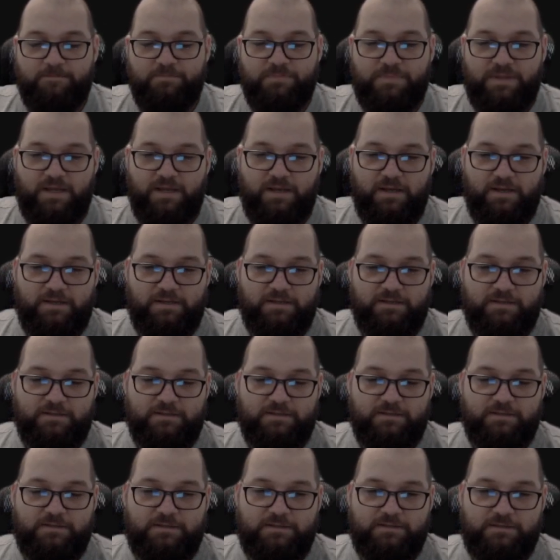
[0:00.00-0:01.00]

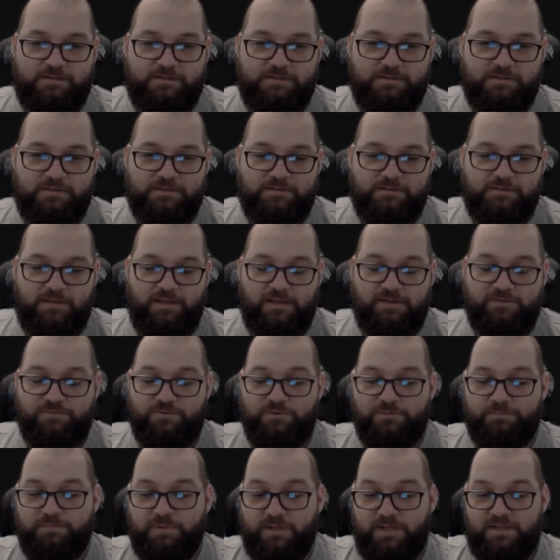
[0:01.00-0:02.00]
And if
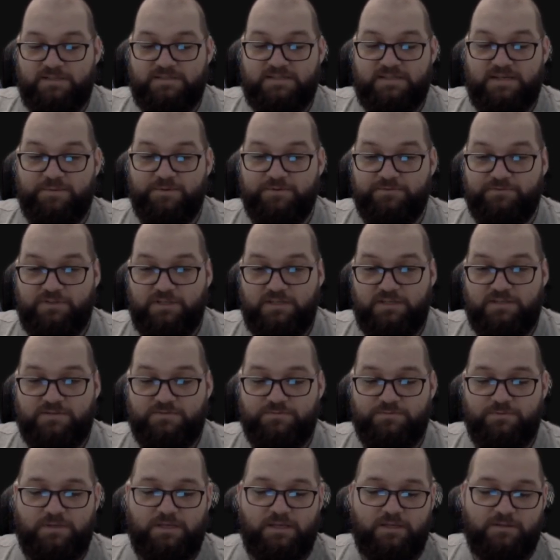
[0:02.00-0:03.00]
we play some of
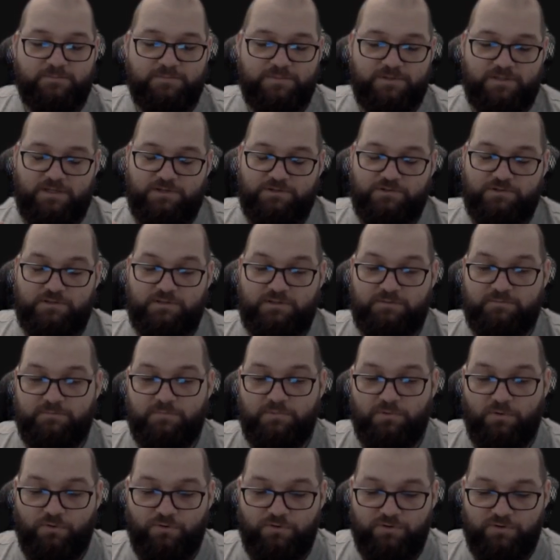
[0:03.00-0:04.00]
these, we can potentially
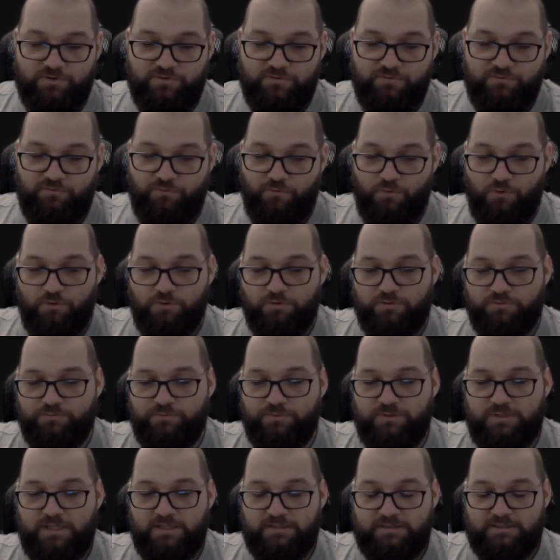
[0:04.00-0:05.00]
block 4
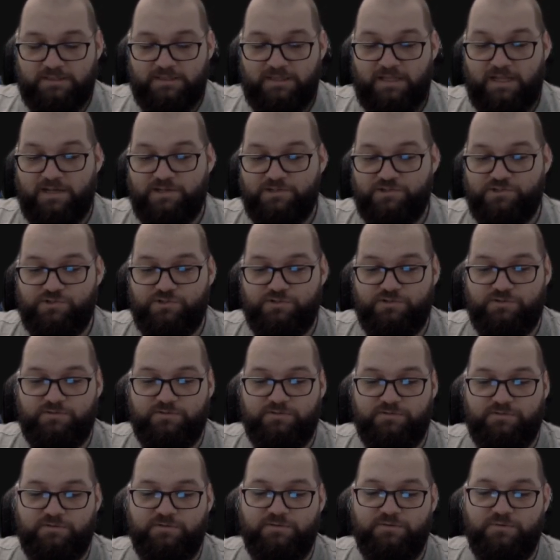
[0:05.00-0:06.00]
with that clash,
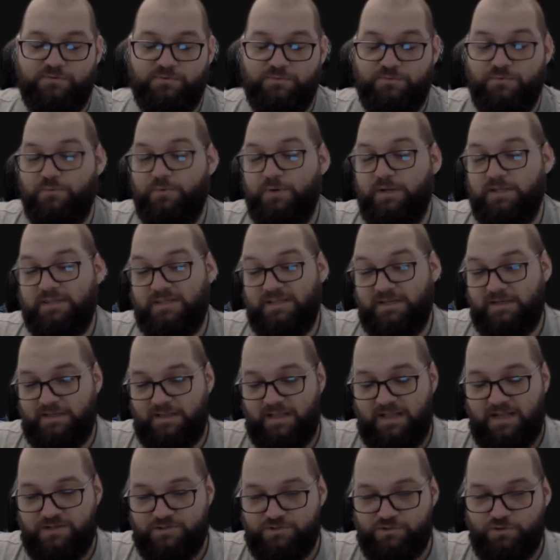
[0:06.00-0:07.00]
win the
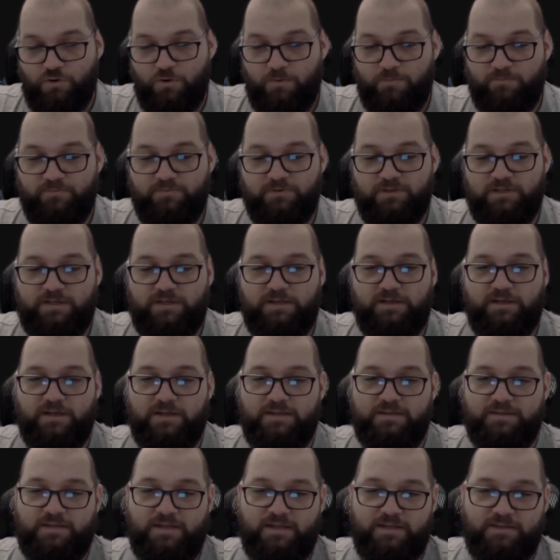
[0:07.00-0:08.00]
clash hopefully,
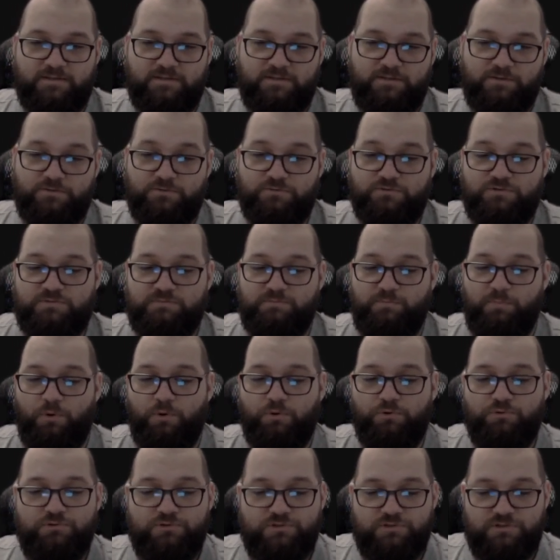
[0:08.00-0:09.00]
and then use
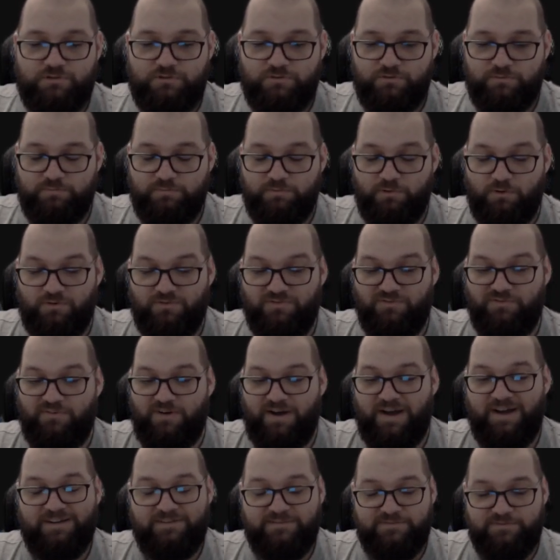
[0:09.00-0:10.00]
Boast to block
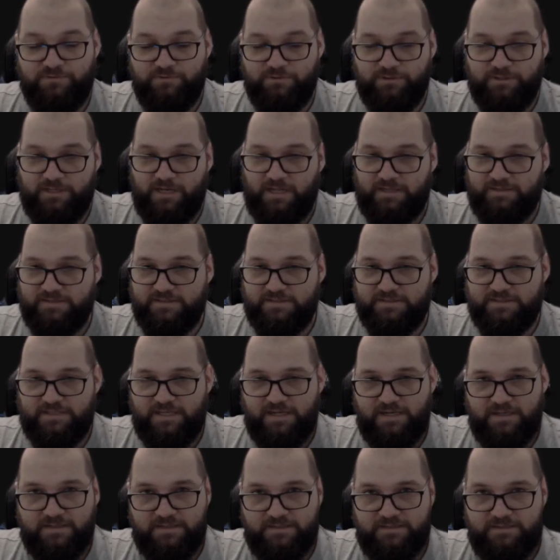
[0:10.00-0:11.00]
5 on another
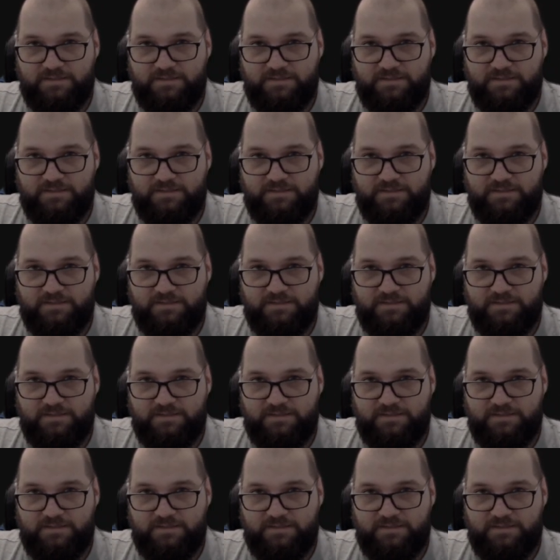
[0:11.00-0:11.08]
attack.